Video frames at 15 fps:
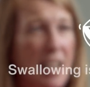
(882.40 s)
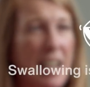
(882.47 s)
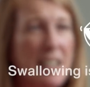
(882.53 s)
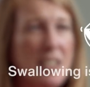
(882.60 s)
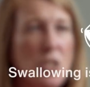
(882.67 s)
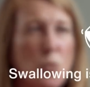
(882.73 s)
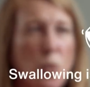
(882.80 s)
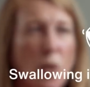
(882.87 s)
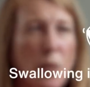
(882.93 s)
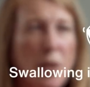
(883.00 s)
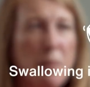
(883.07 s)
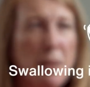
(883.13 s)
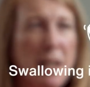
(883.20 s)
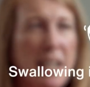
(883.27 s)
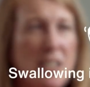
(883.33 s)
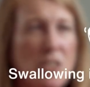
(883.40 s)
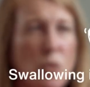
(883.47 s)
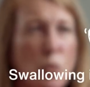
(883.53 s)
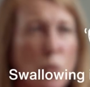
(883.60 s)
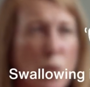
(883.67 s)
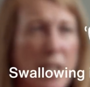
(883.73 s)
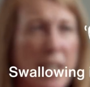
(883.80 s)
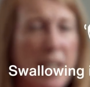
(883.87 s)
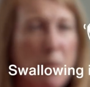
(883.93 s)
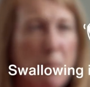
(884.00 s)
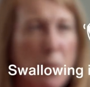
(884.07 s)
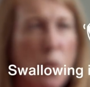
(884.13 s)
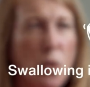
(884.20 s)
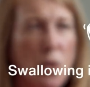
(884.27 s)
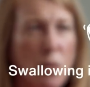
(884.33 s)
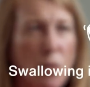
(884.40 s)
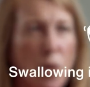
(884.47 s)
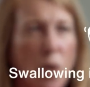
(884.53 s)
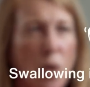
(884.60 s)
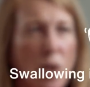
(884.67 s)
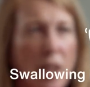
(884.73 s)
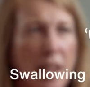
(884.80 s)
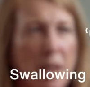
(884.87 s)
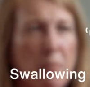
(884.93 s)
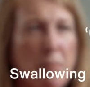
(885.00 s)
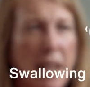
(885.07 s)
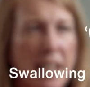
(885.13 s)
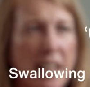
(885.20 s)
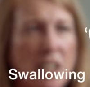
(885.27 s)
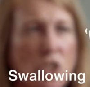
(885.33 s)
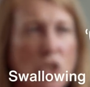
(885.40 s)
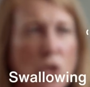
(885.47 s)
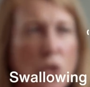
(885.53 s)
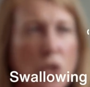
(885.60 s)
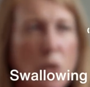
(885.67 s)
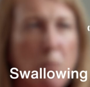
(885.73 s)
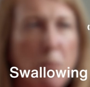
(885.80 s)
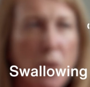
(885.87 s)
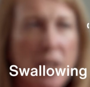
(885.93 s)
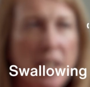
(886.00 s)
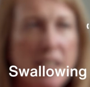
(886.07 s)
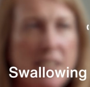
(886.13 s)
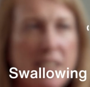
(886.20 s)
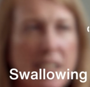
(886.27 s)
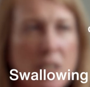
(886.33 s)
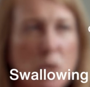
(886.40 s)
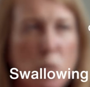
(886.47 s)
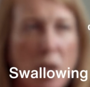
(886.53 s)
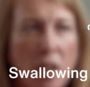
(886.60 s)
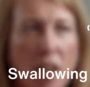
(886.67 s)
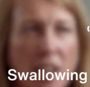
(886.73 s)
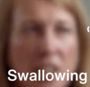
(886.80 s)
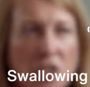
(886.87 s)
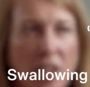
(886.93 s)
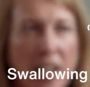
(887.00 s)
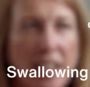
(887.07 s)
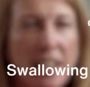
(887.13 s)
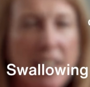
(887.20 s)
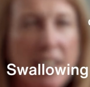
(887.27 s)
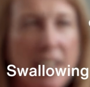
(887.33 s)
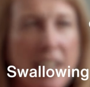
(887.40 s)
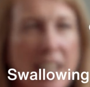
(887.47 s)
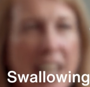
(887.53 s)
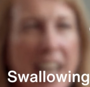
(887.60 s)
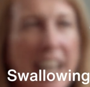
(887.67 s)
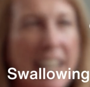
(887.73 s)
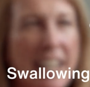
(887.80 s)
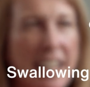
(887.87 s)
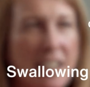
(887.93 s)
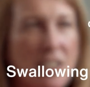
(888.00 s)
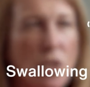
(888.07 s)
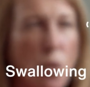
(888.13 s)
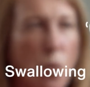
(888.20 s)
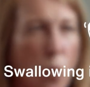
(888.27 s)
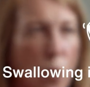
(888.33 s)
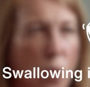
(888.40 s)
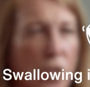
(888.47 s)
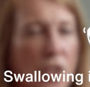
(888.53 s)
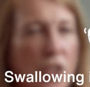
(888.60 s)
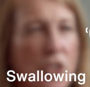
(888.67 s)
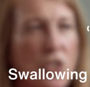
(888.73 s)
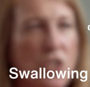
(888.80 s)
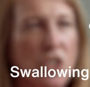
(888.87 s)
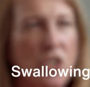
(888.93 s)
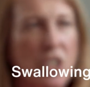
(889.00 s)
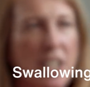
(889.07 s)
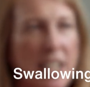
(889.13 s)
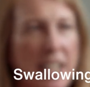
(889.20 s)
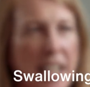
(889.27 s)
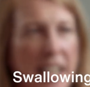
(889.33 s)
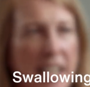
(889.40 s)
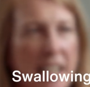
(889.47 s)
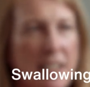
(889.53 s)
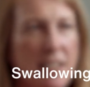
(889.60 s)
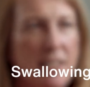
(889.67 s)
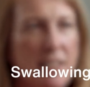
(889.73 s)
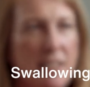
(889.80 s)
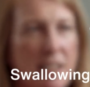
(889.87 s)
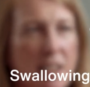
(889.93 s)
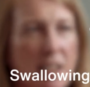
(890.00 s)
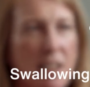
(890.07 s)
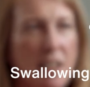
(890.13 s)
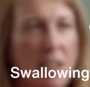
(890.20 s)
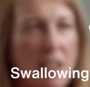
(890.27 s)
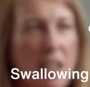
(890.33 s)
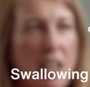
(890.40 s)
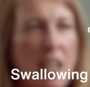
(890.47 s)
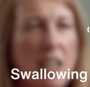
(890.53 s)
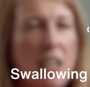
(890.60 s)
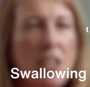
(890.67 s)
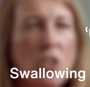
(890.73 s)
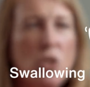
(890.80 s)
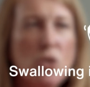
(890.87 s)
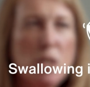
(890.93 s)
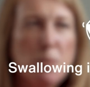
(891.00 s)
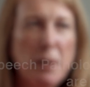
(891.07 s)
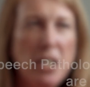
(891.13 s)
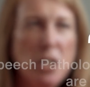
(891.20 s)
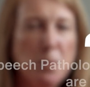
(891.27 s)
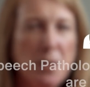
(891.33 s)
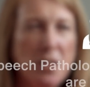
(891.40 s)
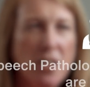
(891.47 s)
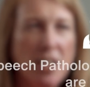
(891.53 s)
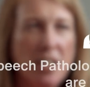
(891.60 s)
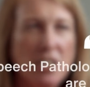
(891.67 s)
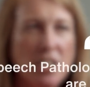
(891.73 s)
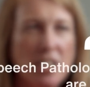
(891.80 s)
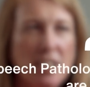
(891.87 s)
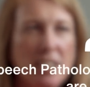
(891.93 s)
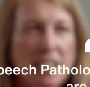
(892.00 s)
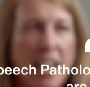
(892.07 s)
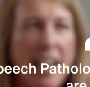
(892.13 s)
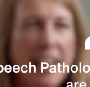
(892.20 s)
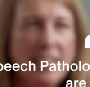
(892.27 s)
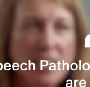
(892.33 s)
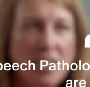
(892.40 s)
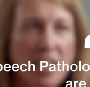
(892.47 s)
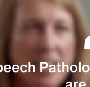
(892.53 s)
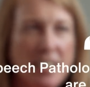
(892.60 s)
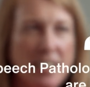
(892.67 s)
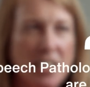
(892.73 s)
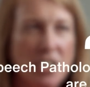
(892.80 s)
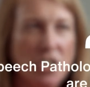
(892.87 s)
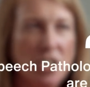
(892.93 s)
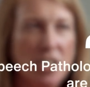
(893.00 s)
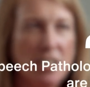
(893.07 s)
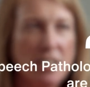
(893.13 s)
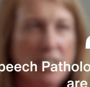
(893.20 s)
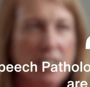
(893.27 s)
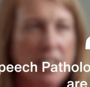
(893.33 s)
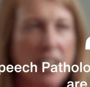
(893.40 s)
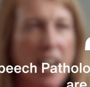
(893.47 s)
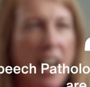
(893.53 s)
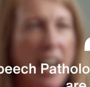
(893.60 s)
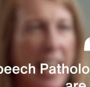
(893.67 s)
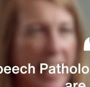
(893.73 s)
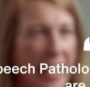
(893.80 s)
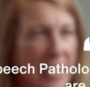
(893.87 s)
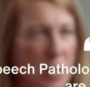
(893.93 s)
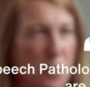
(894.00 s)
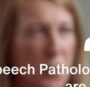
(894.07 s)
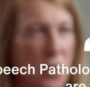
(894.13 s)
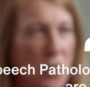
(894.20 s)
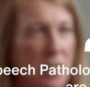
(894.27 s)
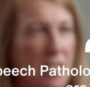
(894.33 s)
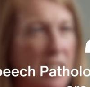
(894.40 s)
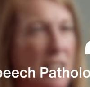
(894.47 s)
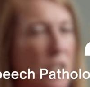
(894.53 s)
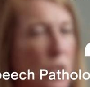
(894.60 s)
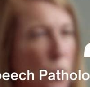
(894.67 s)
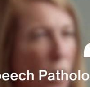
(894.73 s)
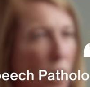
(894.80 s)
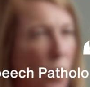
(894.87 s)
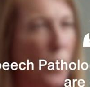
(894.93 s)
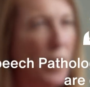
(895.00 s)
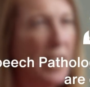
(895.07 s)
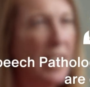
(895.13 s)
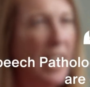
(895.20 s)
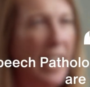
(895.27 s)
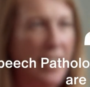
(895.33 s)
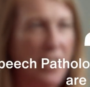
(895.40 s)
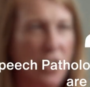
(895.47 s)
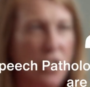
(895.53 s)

and swallowing plays a really important role in making sure your body stays well hydrated and gets all the nutrition it needs. Your speech pathologists and dietitians are experts in swallowing and